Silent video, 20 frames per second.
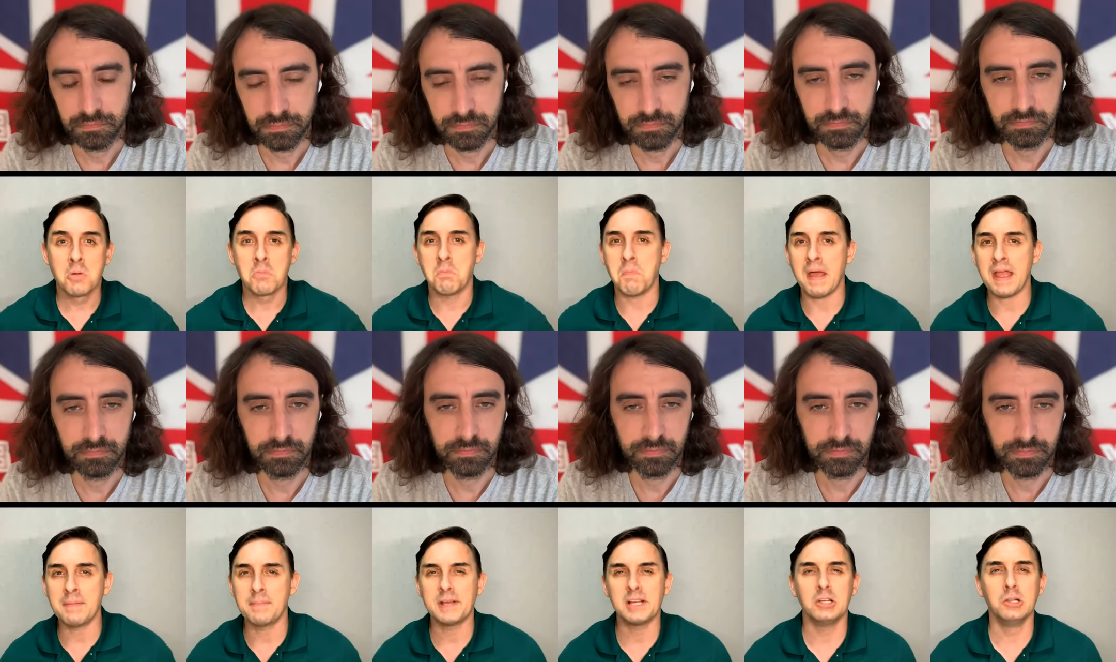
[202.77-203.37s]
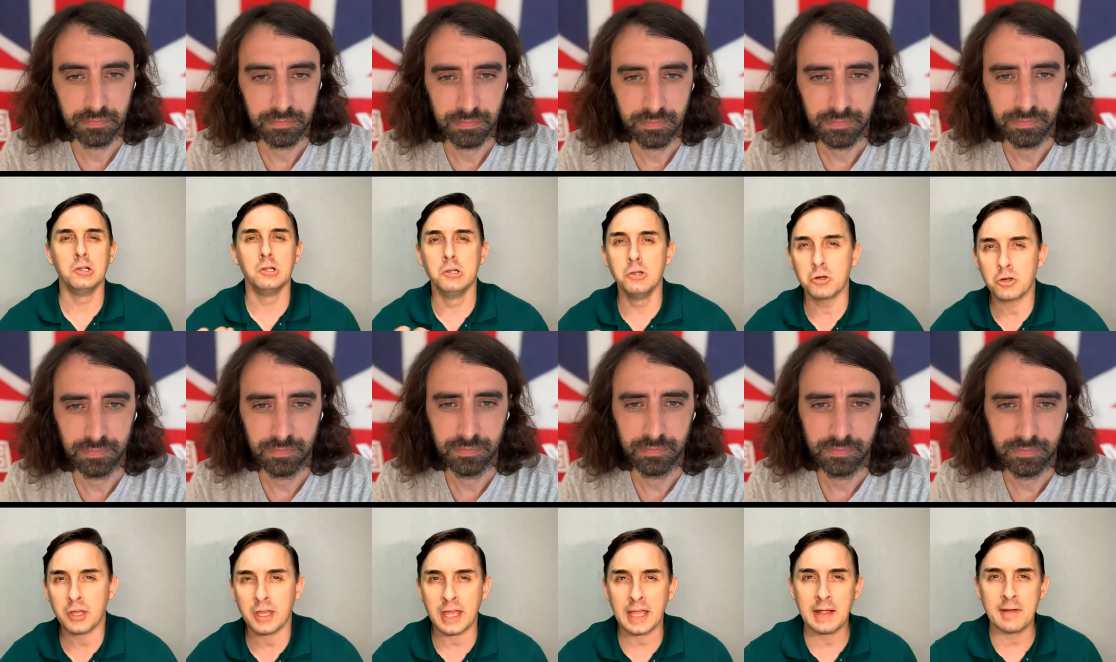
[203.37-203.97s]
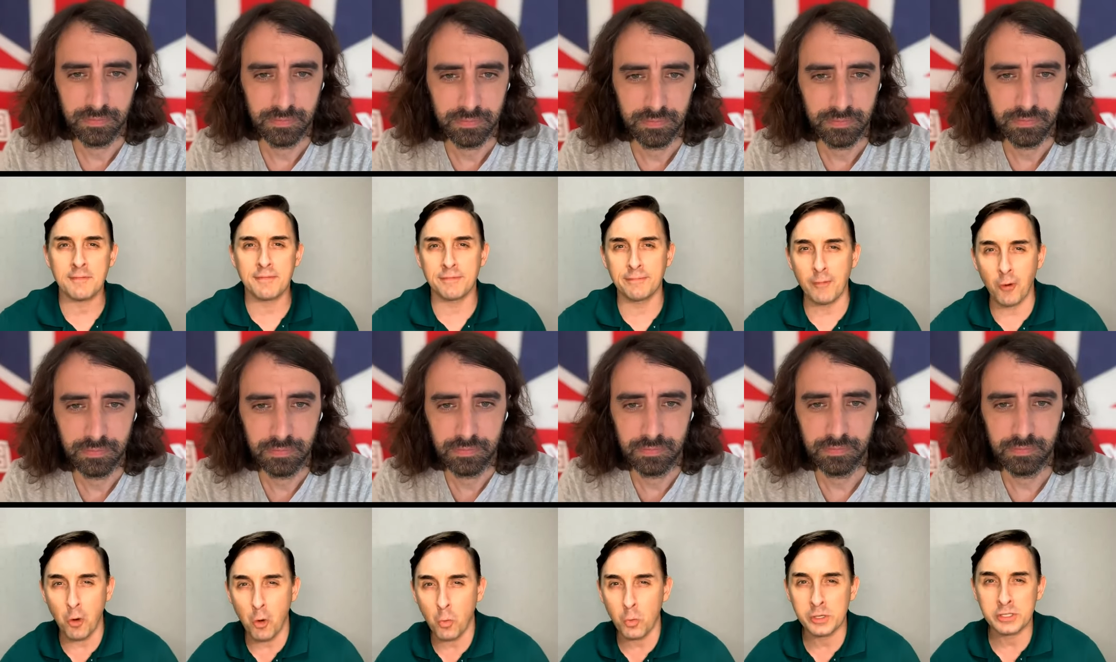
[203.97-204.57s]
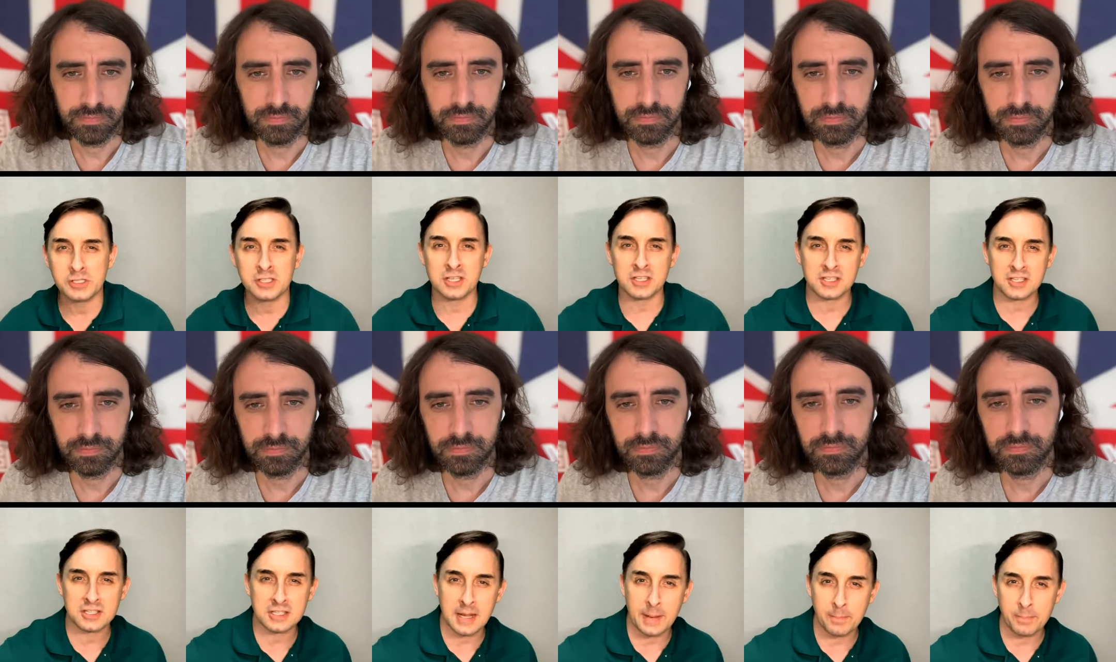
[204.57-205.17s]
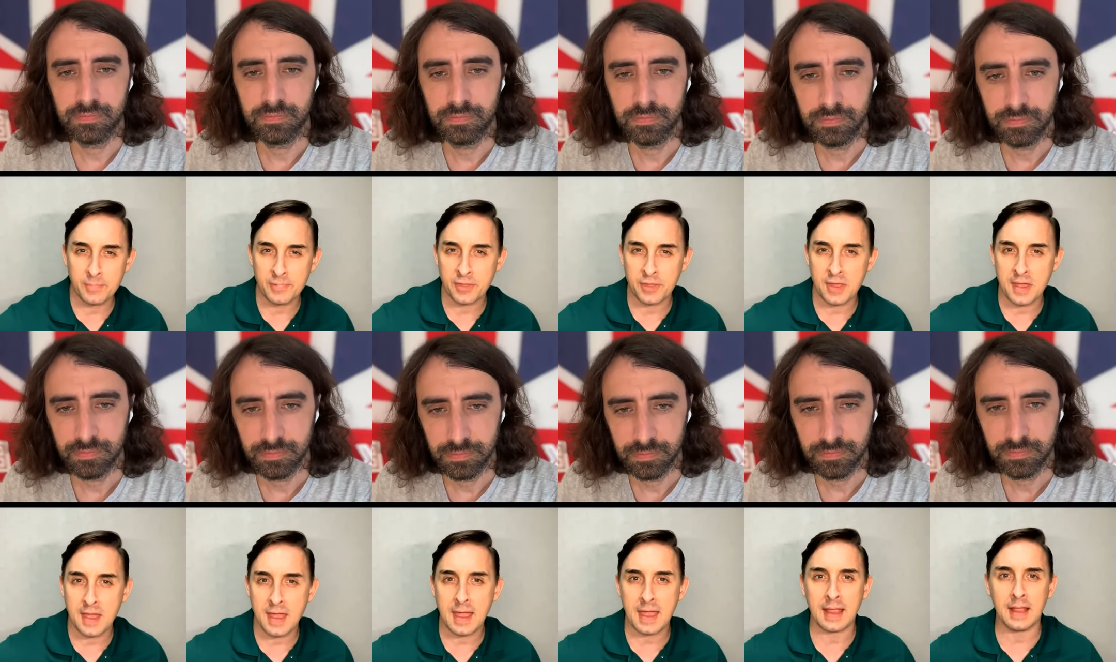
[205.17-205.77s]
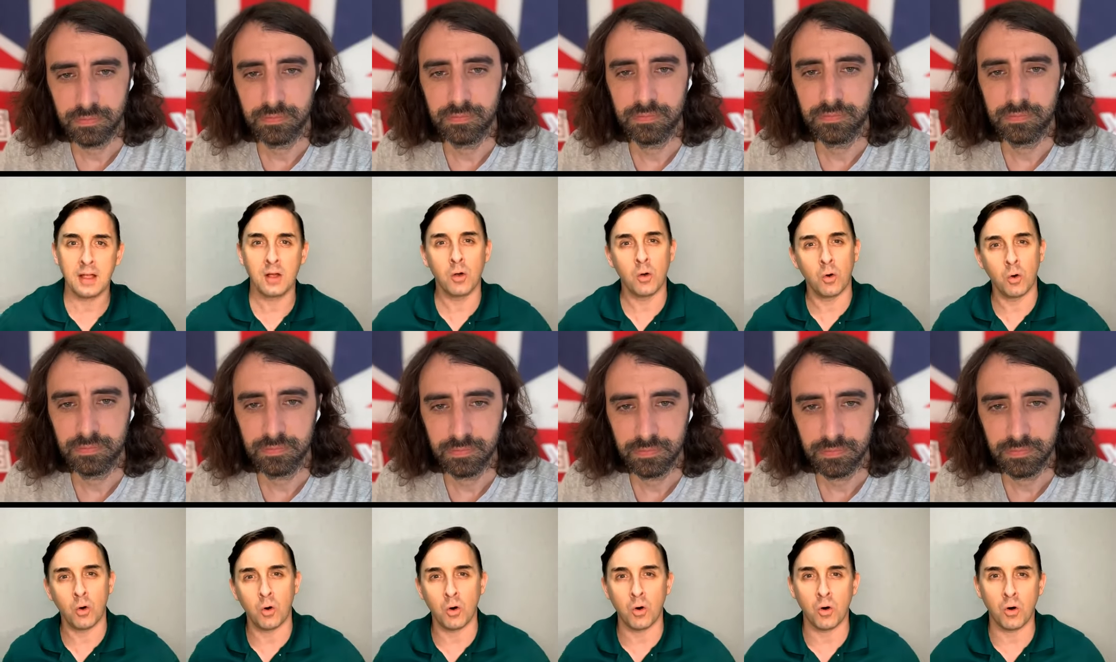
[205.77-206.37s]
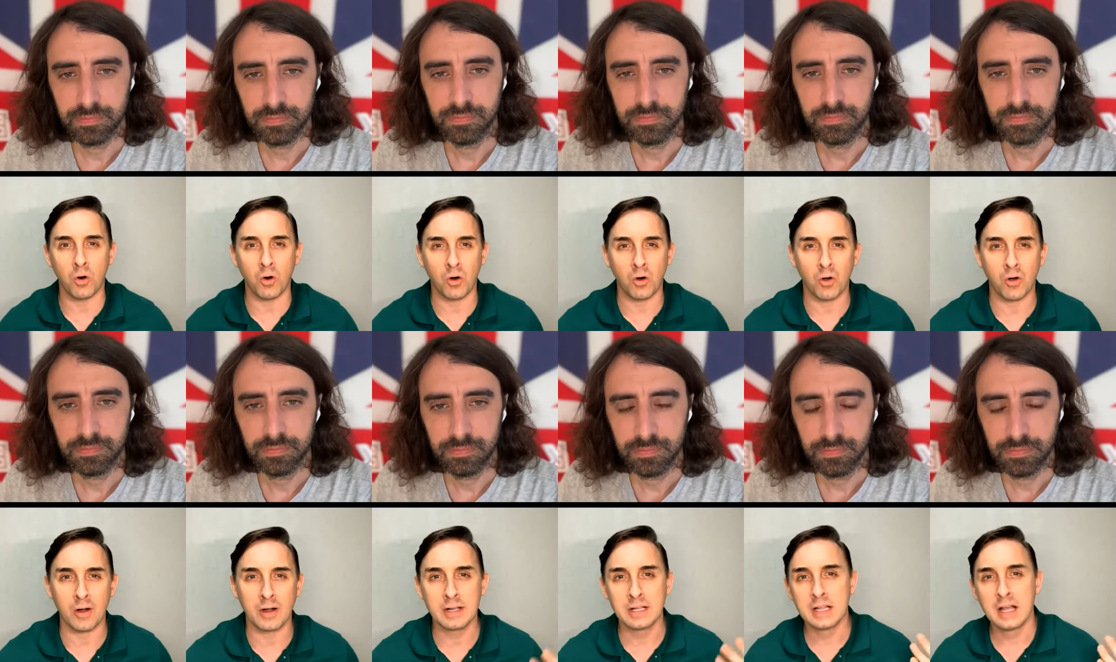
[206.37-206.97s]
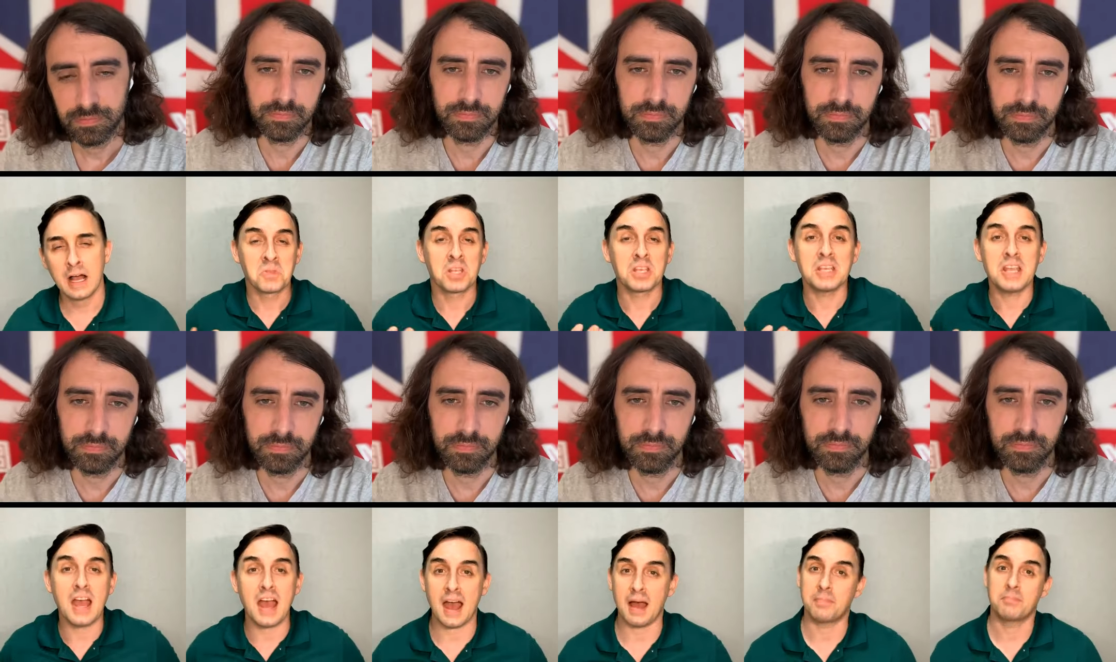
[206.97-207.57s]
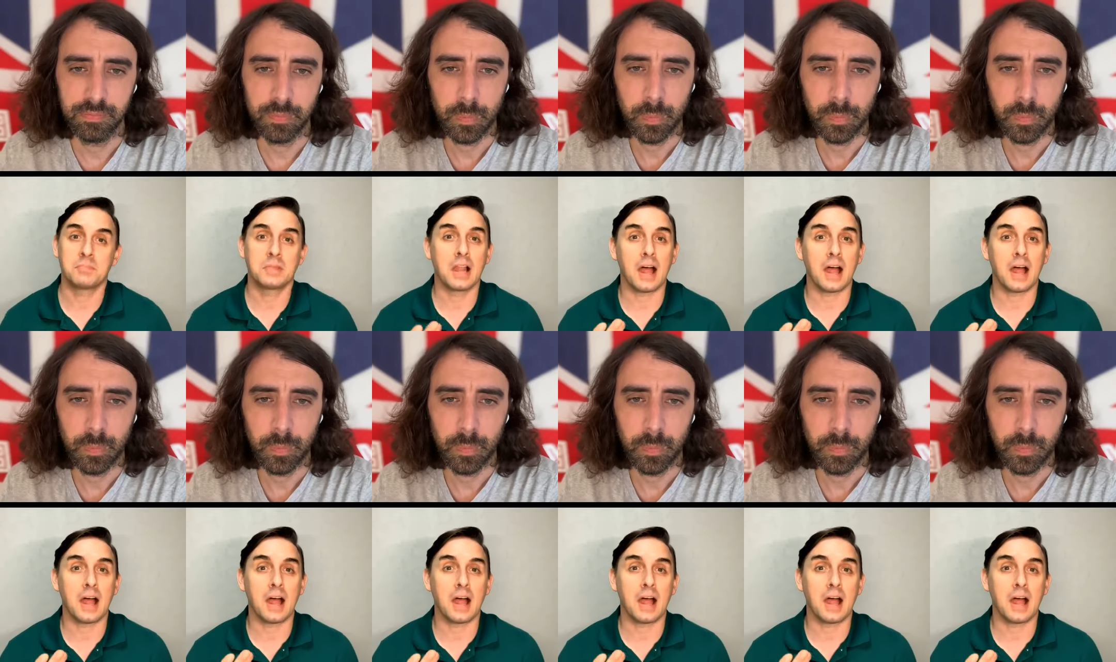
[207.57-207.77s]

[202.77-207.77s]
Speaker 1: maybe looking forward to something, or yeah,